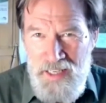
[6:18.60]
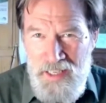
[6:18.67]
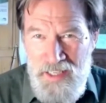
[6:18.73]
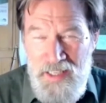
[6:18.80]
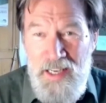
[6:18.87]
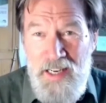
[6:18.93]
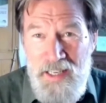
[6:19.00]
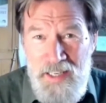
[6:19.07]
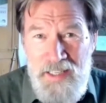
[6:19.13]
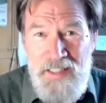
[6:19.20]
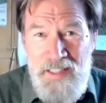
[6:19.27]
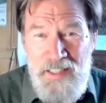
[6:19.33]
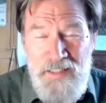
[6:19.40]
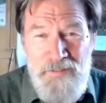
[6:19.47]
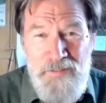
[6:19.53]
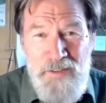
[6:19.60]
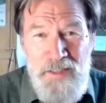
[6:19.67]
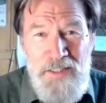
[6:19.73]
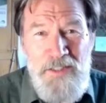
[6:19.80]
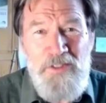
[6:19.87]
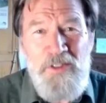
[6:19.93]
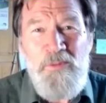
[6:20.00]
yeah, I
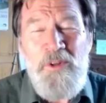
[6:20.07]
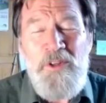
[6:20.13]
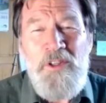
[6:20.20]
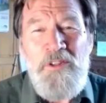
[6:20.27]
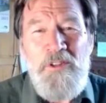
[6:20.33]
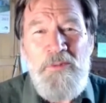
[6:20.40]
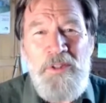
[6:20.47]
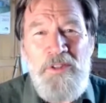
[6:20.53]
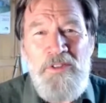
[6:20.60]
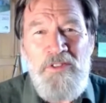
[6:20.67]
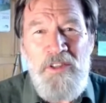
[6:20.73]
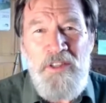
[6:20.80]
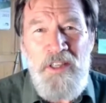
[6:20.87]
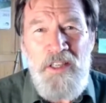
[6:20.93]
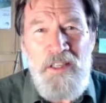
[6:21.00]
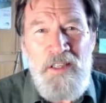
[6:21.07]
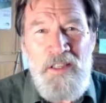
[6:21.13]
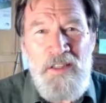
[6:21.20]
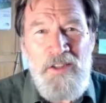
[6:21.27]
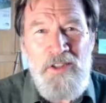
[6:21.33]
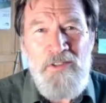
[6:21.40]
invited someone who had been studying